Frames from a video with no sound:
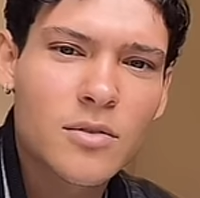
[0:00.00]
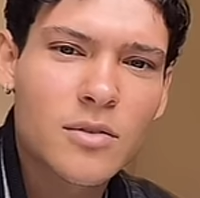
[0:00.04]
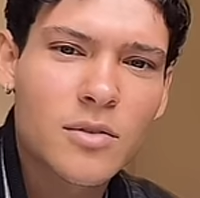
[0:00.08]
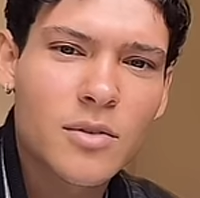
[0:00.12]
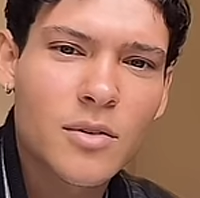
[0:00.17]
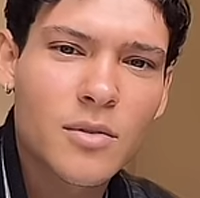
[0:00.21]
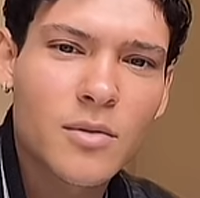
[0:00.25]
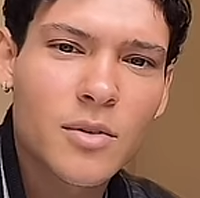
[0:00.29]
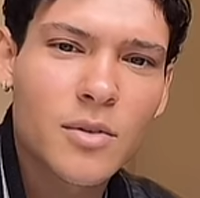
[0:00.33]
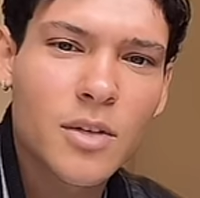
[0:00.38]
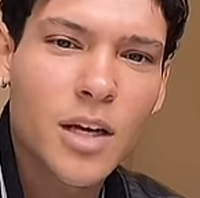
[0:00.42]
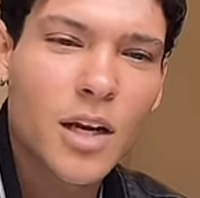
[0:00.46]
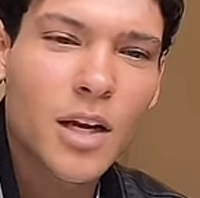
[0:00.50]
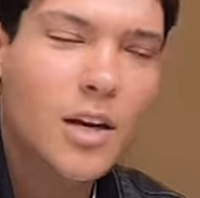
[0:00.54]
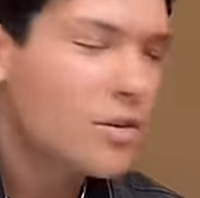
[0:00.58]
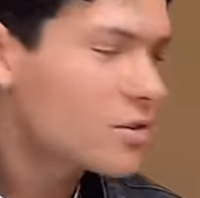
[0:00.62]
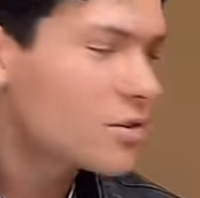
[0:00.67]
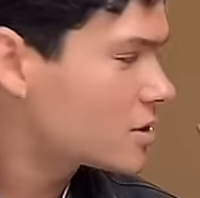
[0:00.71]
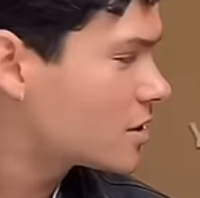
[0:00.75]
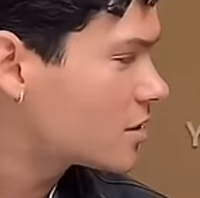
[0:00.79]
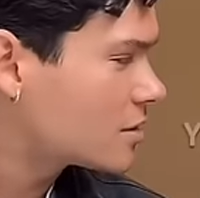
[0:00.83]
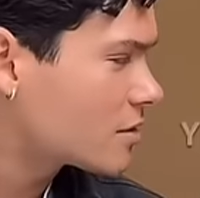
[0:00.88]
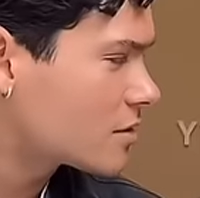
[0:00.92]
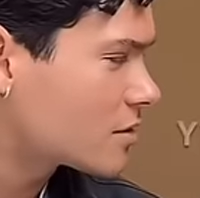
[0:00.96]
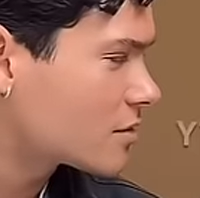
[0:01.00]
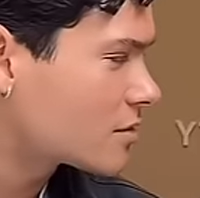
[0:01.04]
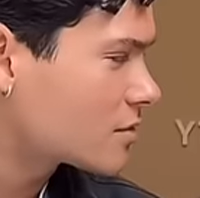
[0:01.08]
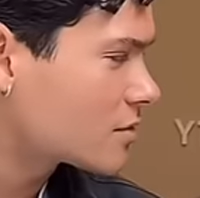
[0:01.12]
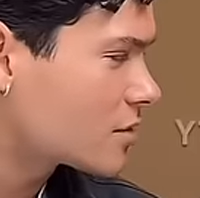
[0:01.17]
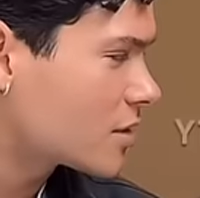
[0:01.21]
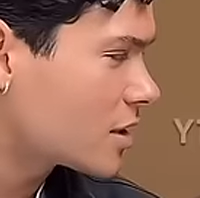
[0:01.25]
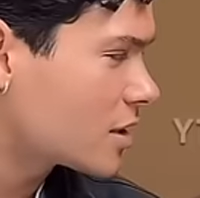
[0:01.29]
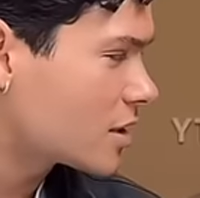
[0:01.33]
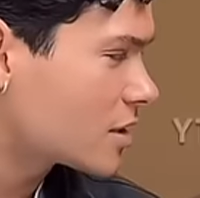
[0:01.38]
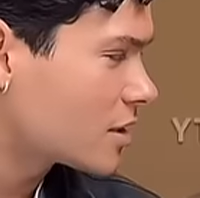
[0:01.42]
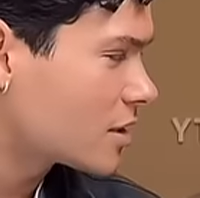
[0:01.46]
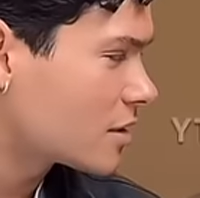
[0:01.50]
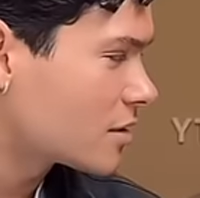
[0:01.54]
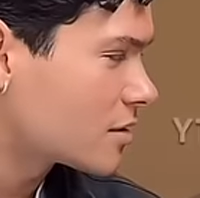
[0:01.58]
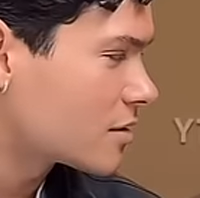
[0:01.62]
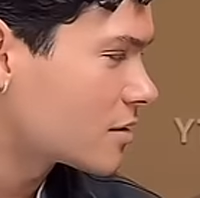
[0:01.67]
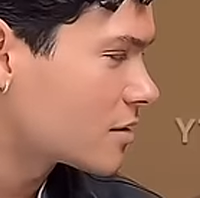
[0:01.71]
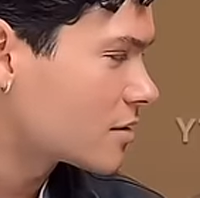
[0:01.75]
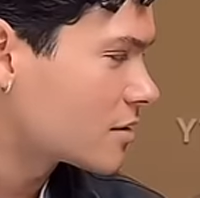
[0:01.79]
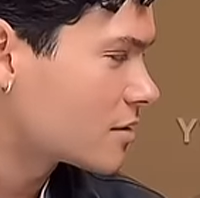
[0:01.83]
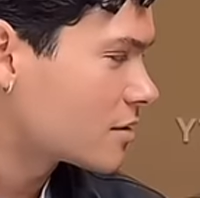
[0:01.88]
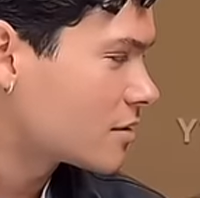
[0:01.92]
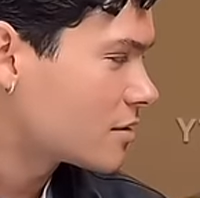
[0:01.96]
Kulturkalaset, tror jag det är.
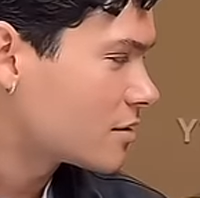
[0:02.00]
